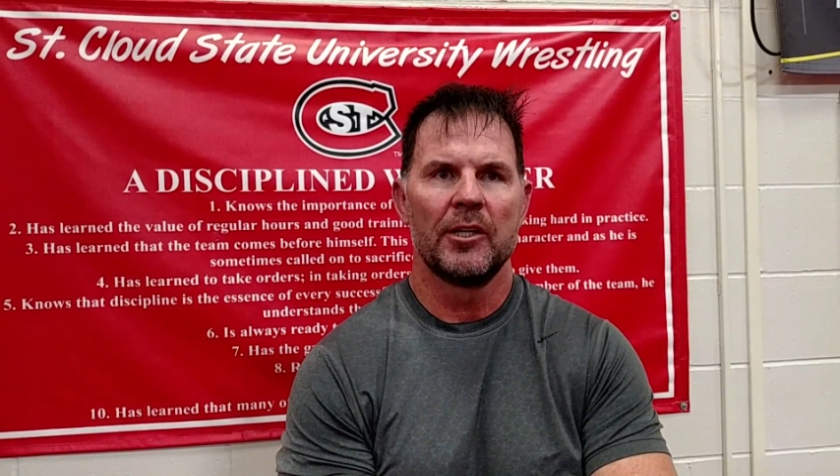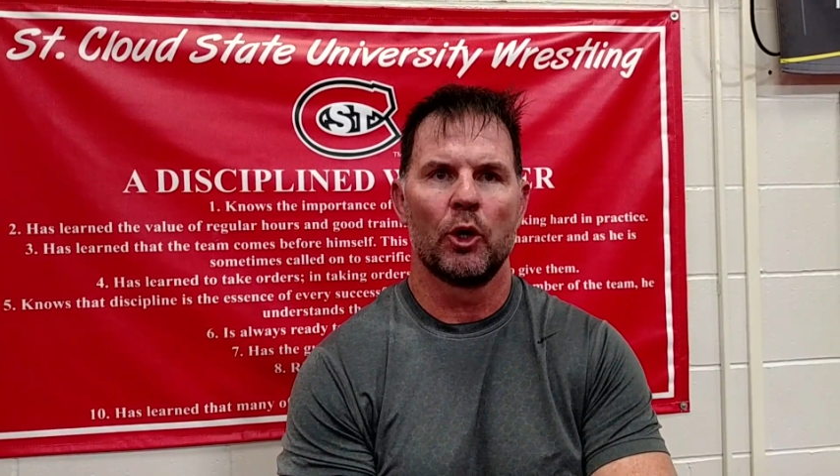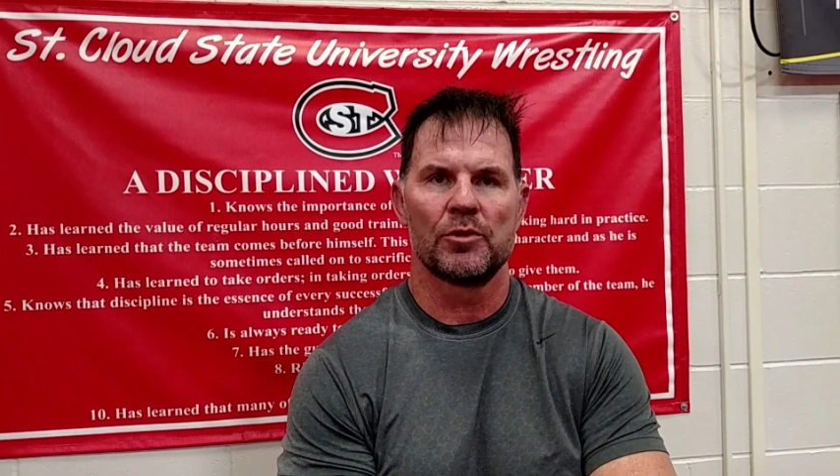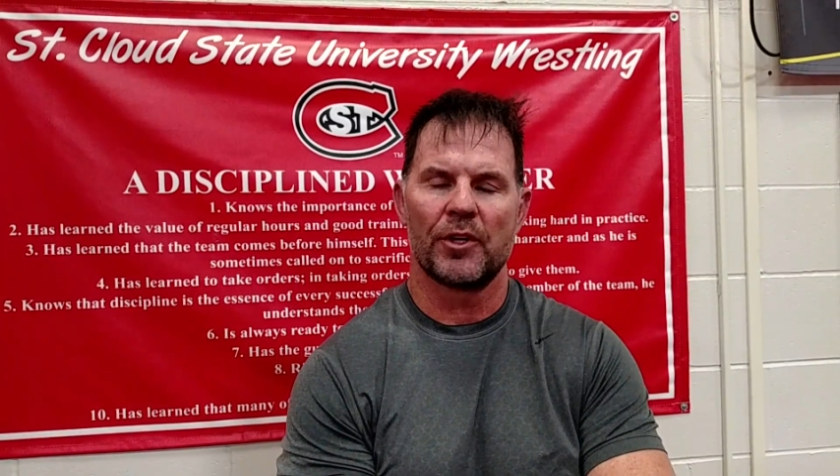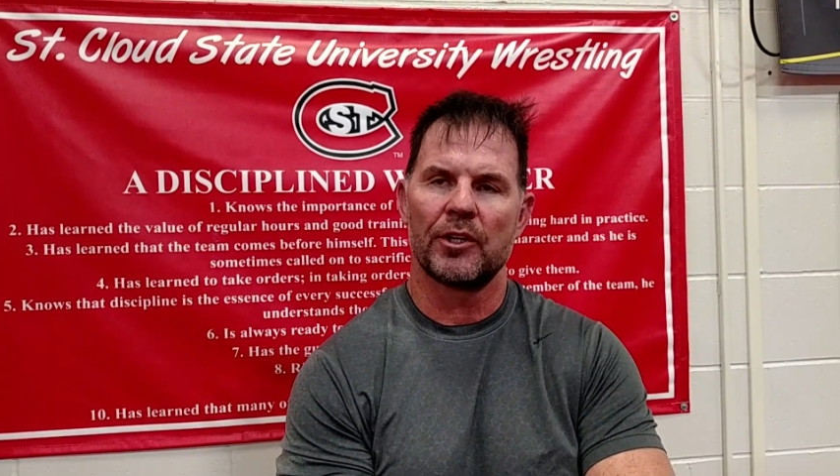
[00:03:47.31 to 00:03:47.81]
you
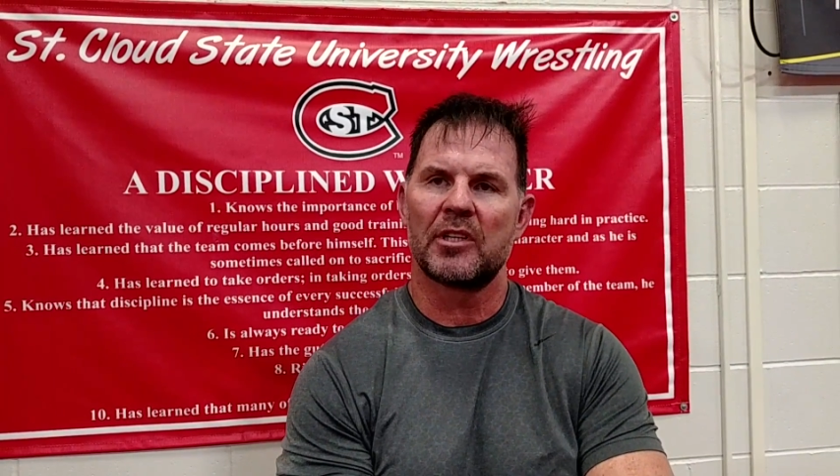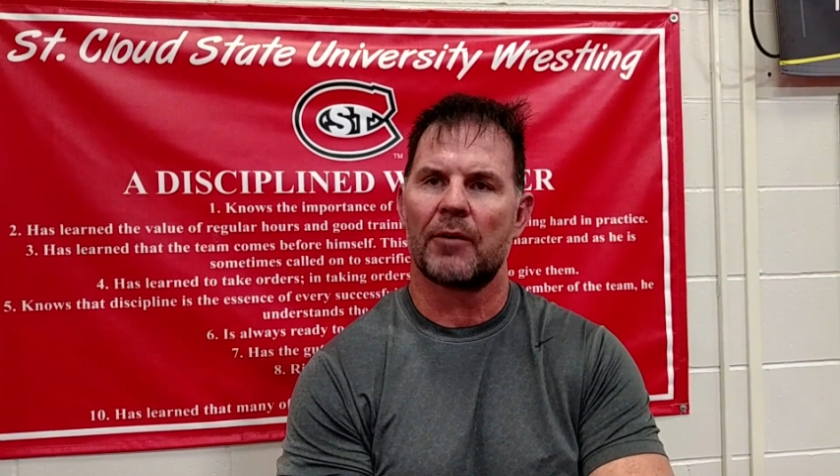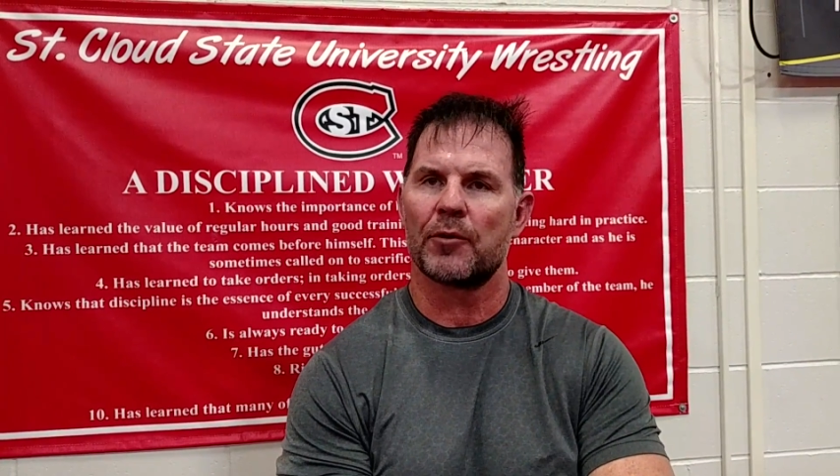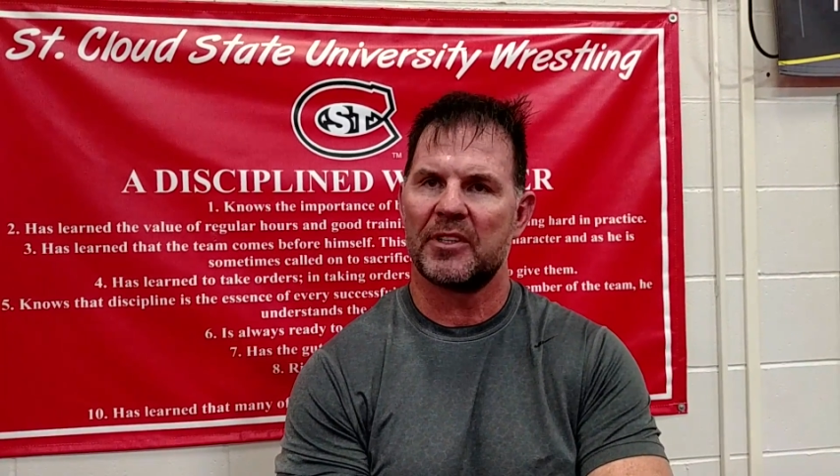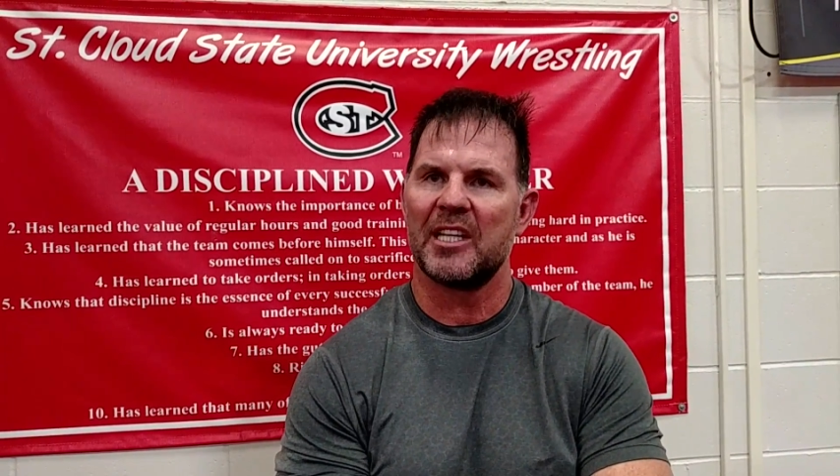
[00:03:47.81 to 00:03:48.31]
know, it was very
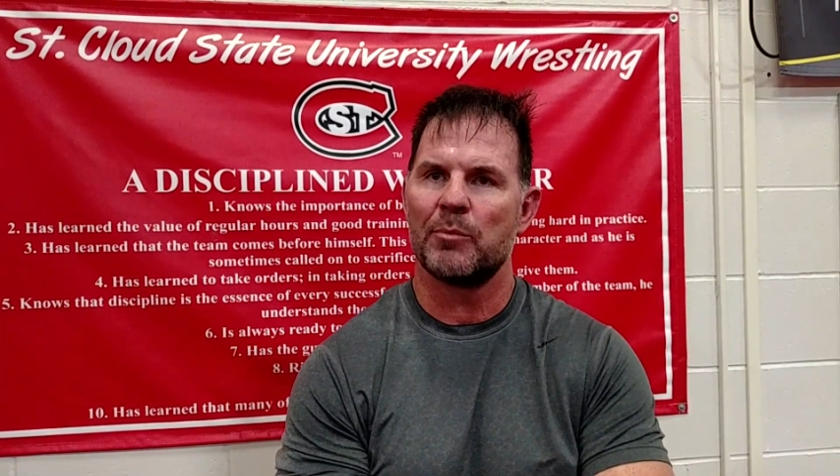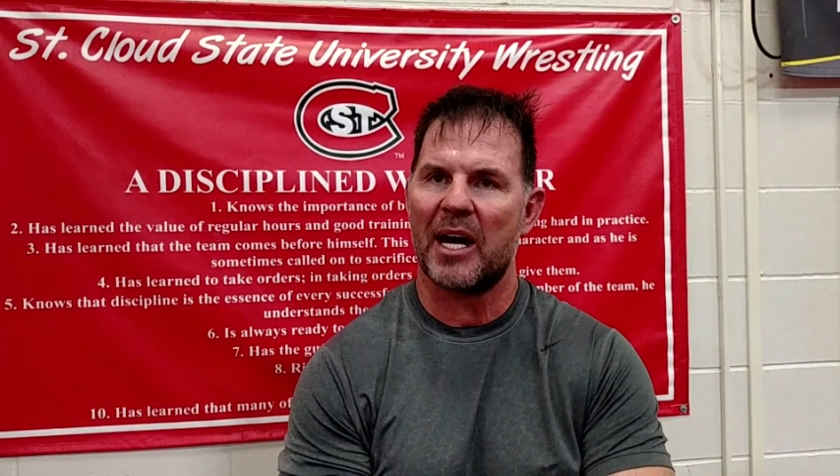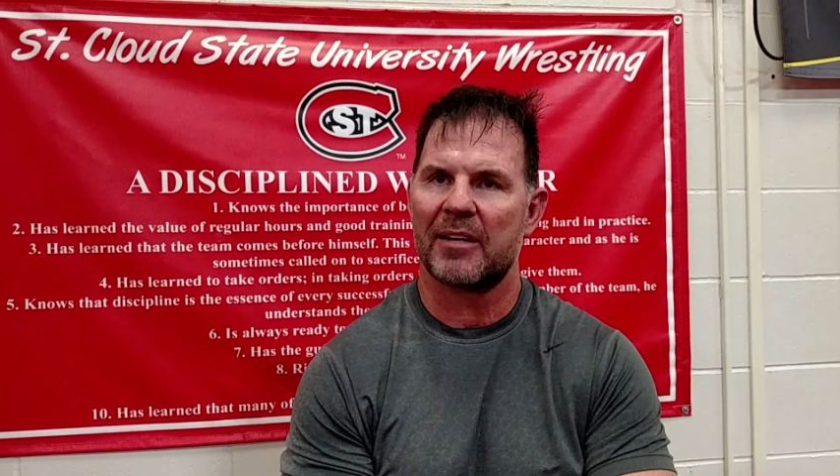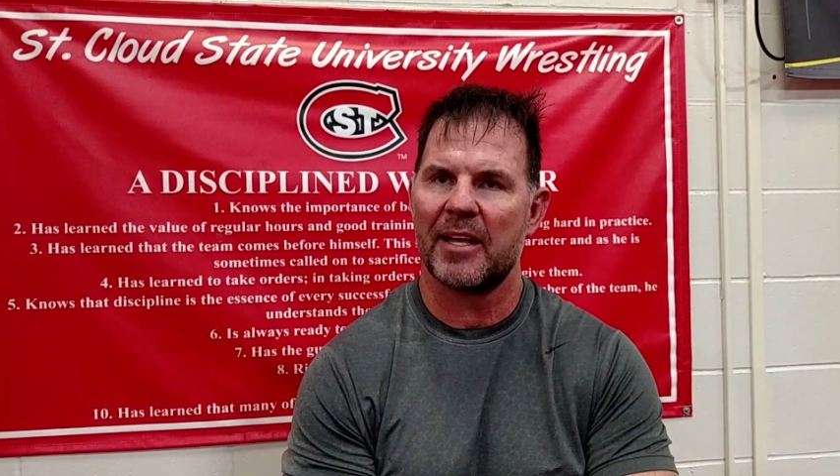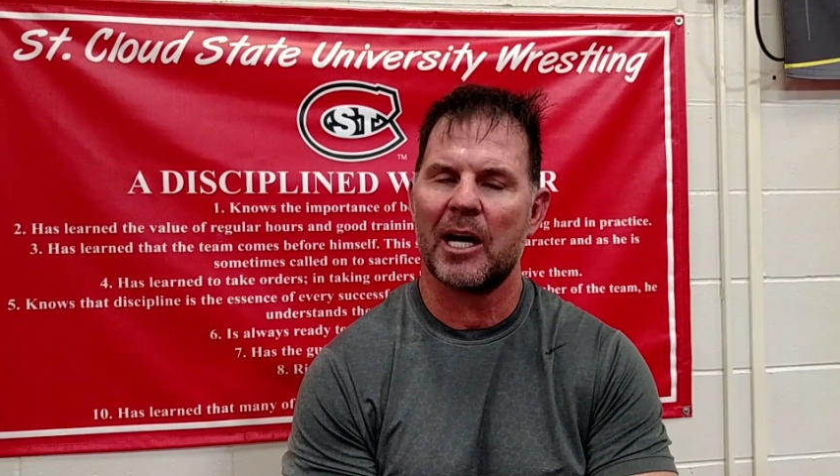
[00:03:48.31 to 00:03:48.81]
tough for the team back